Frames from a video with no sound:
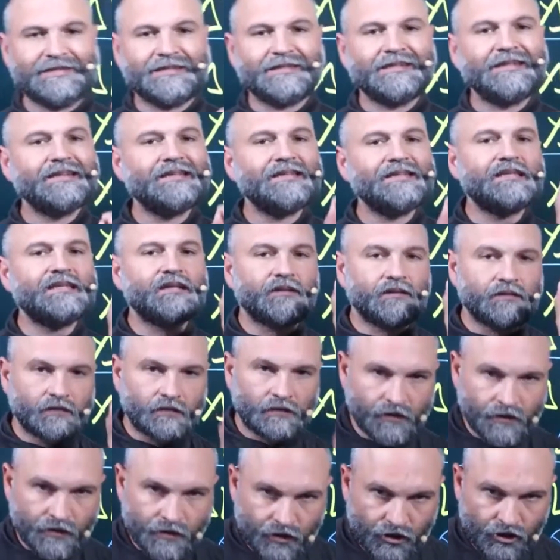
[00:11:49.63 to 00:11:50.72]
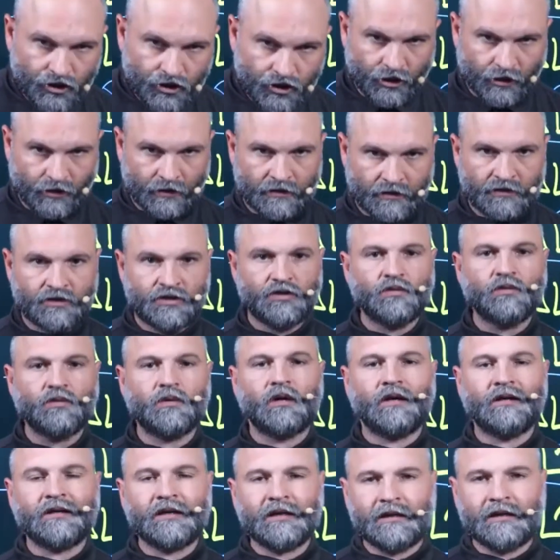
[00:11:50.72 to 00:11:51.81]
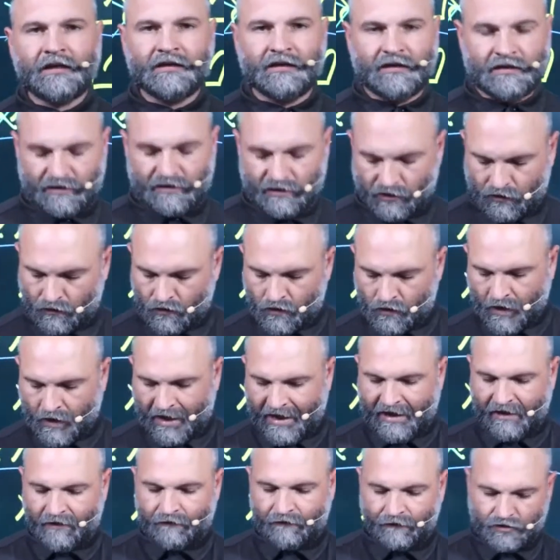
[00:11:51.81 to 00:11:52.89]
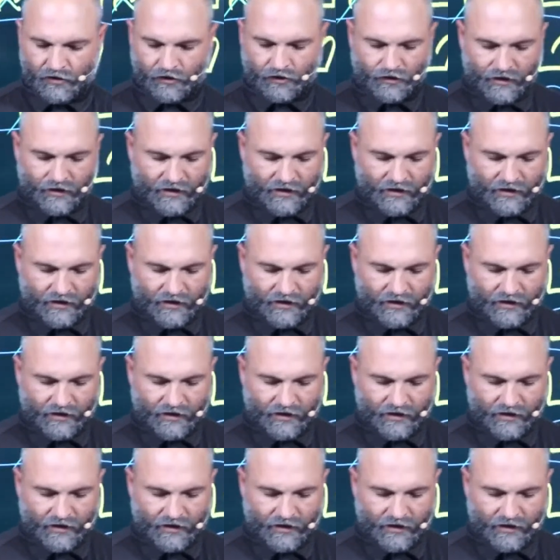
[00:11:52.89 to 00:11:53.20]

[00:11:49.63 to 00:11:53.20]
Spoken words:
the solution to uncleanness. You have dirty